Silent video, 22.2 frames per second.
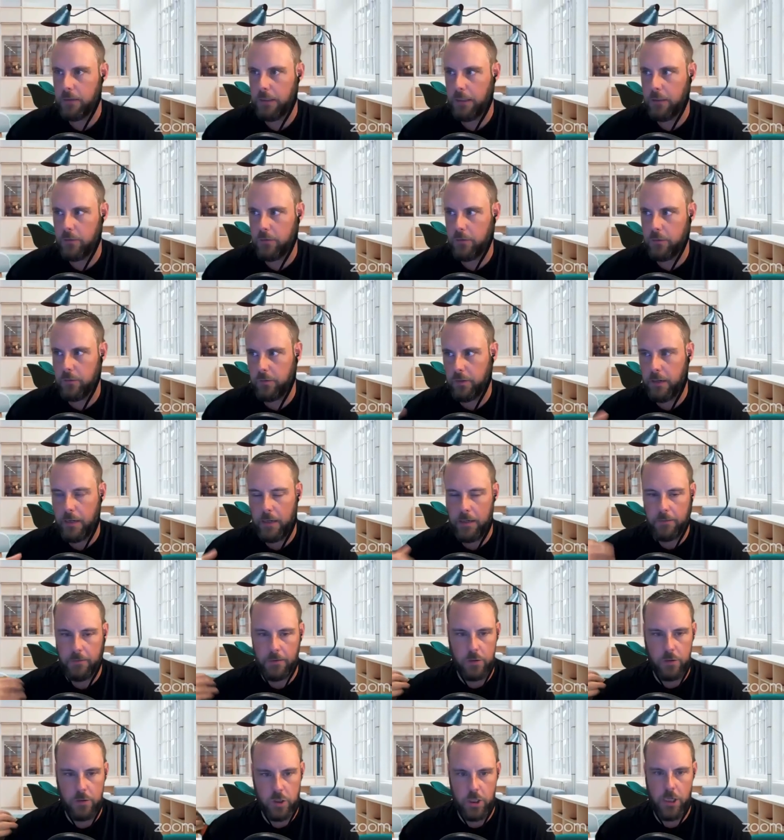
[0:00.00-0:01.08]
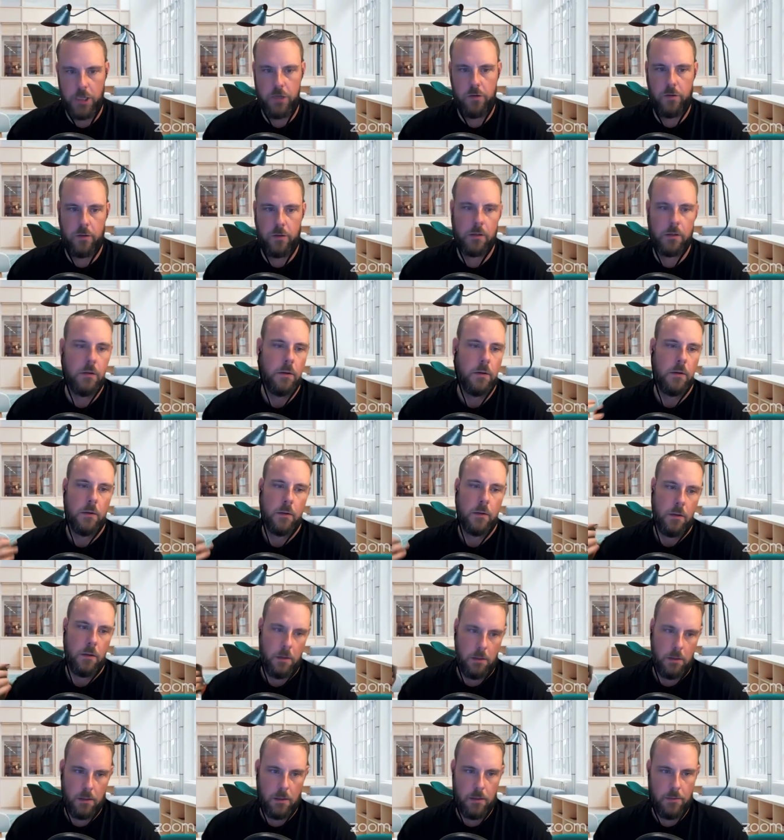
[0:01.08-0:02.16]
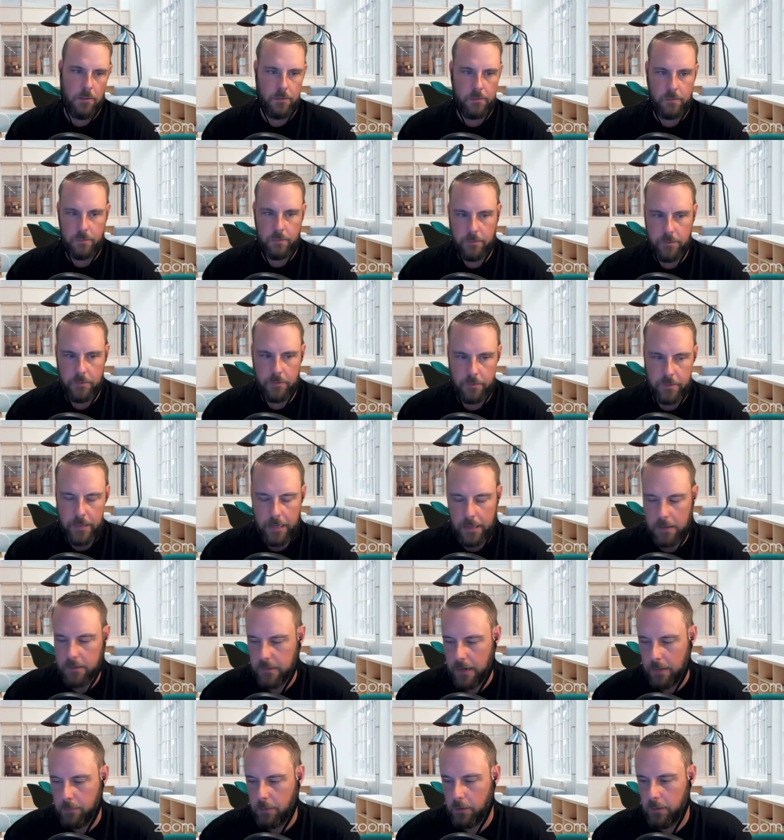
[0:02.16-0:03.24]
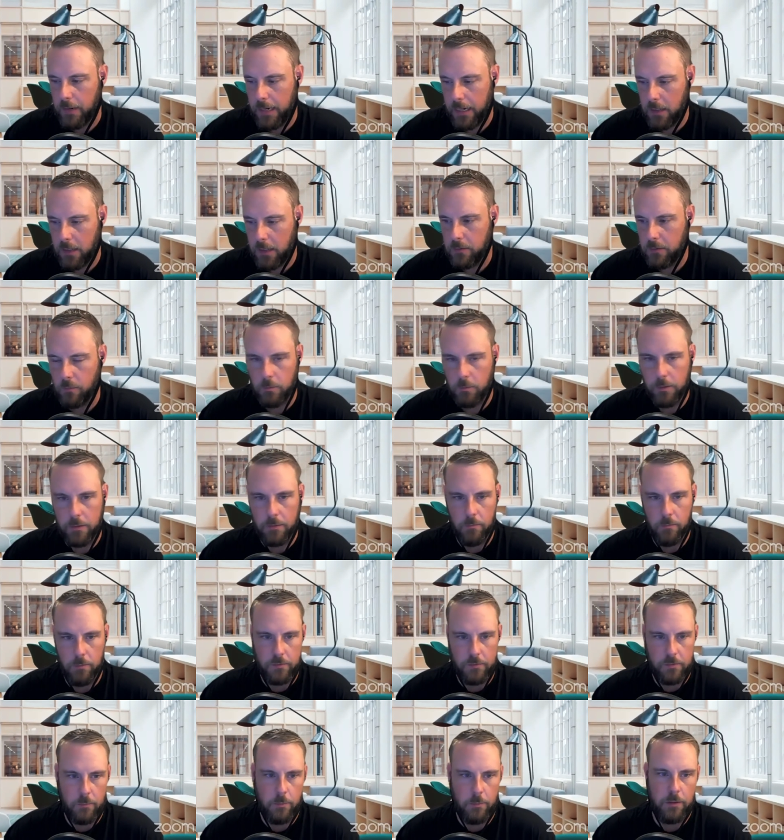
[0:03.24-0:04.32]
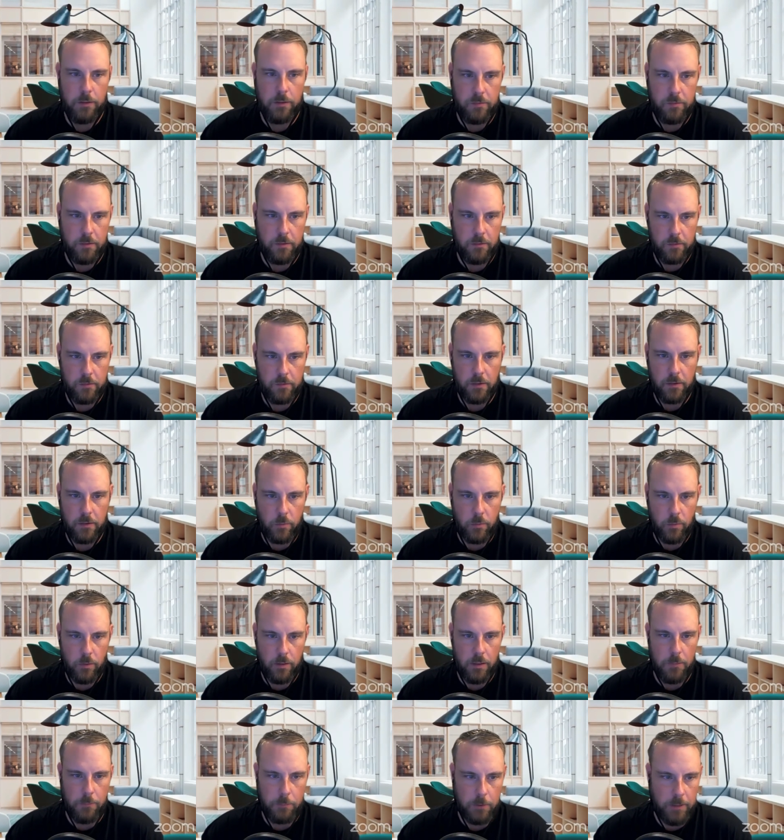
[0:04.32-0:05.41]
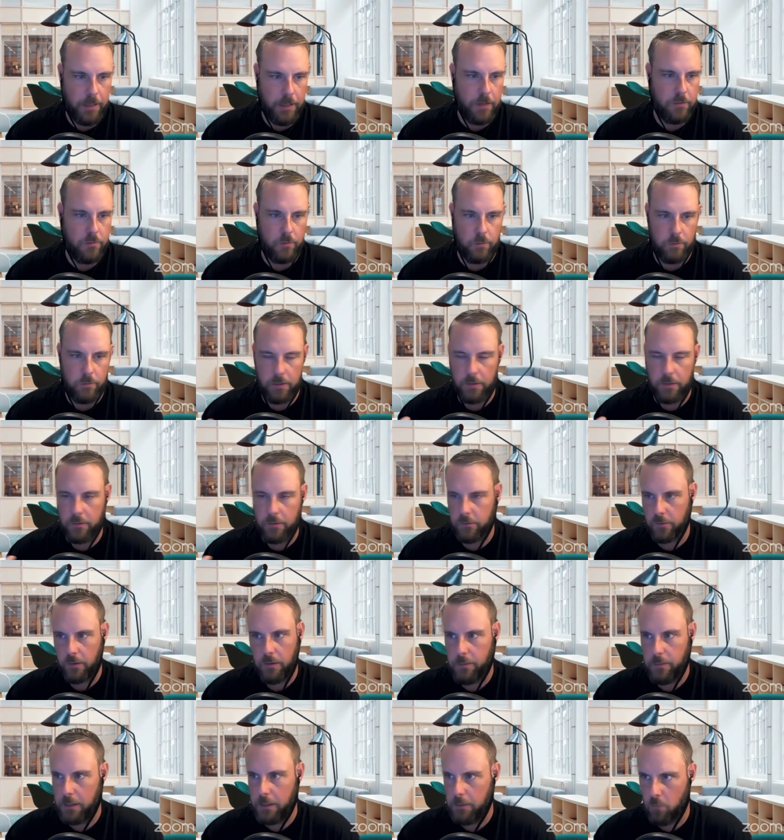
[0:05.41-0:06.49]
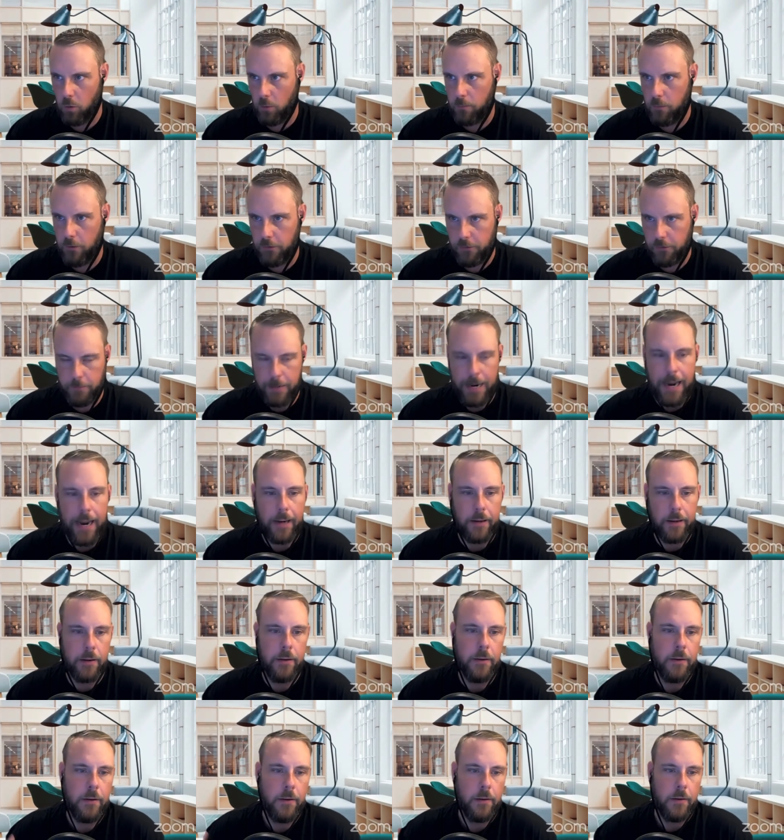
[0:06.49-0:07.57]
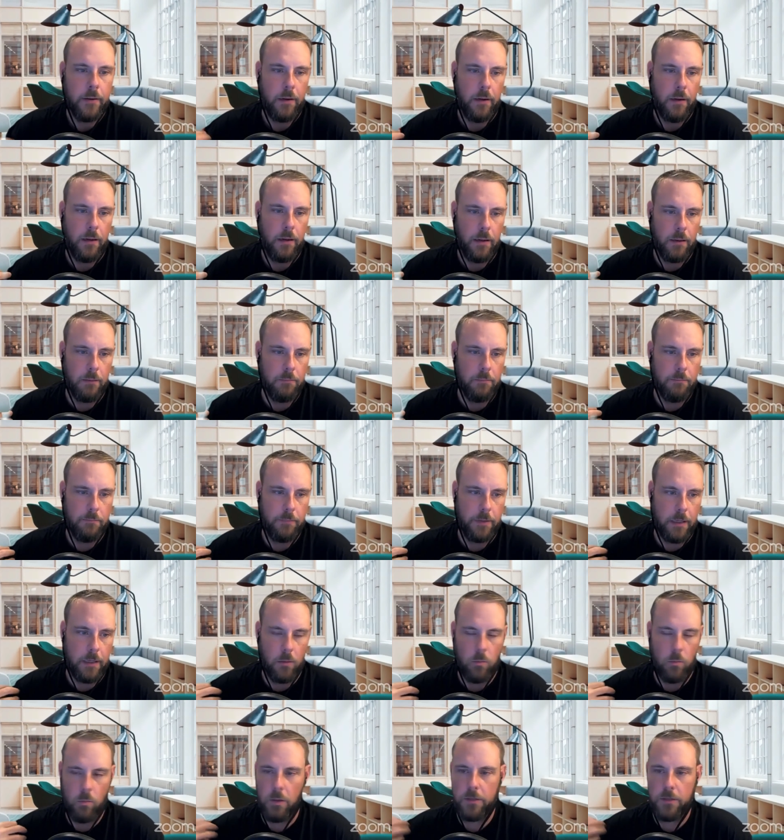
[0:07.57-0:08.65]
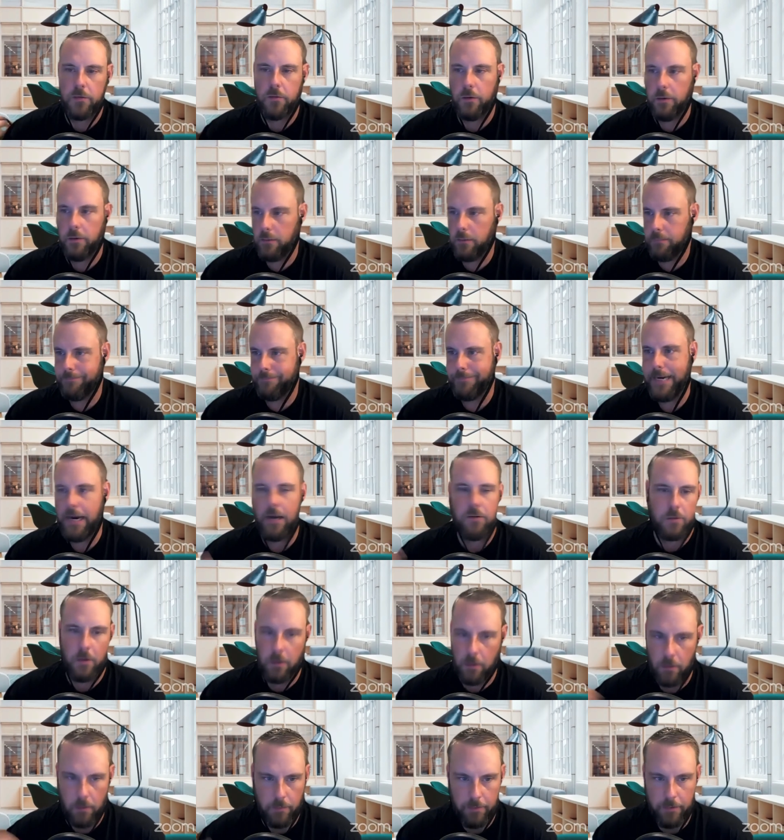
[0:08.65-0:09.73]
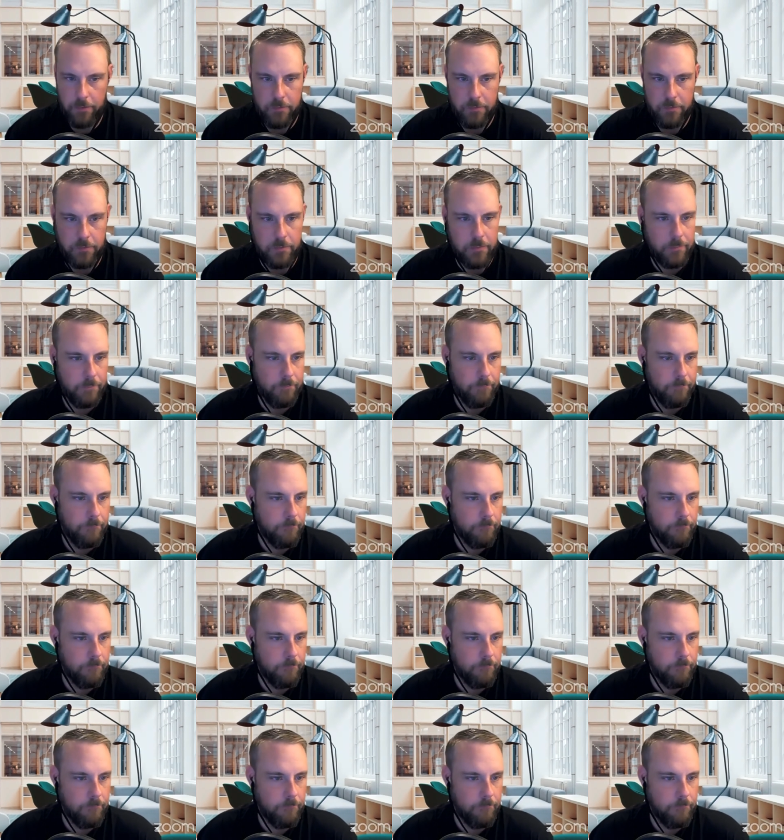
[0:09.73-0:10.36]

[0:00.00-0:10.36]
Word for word: you know? Do you see anything changing uh, this the second time around when when some of these things start going into place? Do you think there's going to be more pushback? Um, you know, what's your guess on all this?